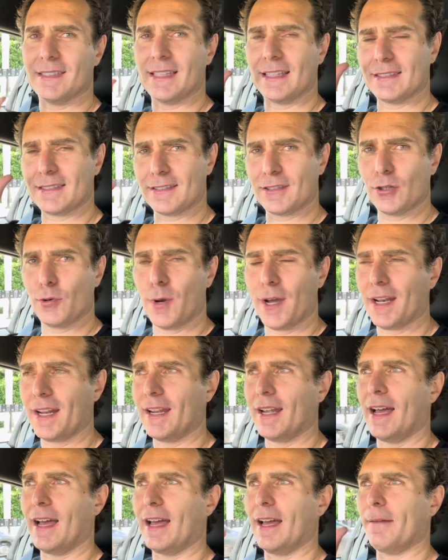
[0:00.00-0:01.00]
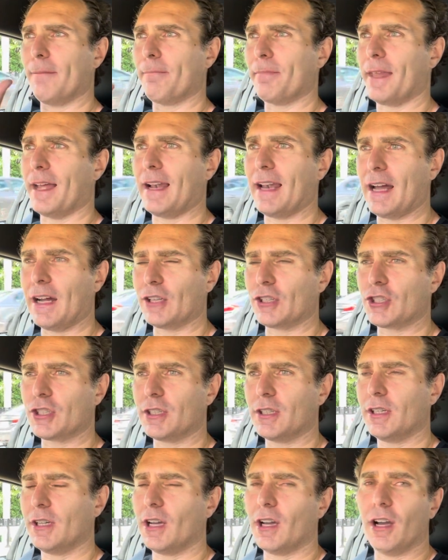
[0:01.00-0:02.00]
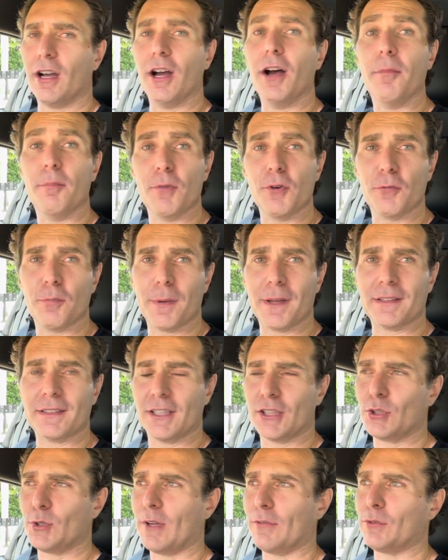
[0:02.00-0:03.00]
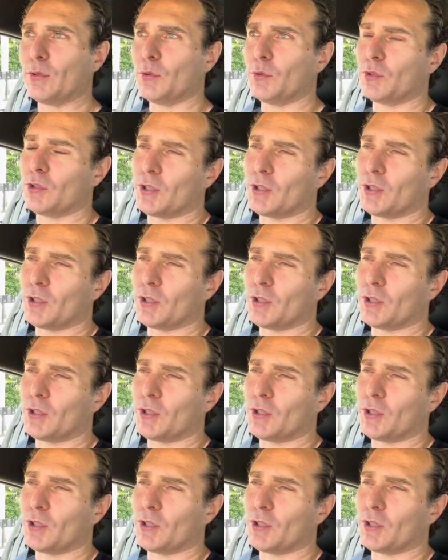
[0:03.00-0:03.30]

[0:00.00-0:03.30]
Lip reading: That's quite a large movement that you have to do.